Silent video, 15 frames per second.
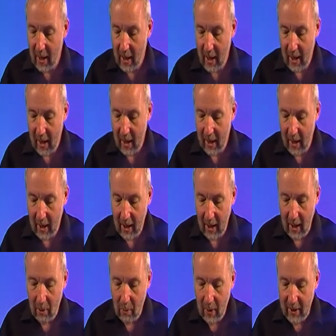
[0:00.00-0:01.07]

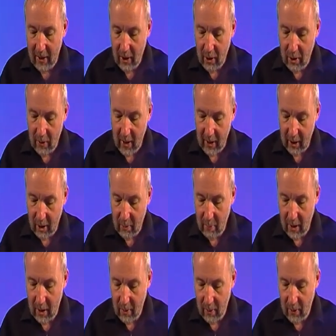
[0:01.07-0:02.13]
I wonder who that could
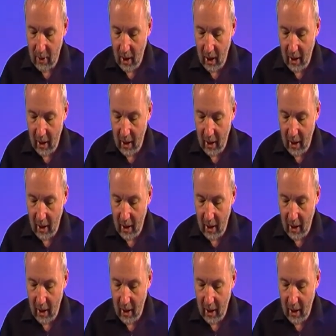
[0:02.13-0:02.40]
be with the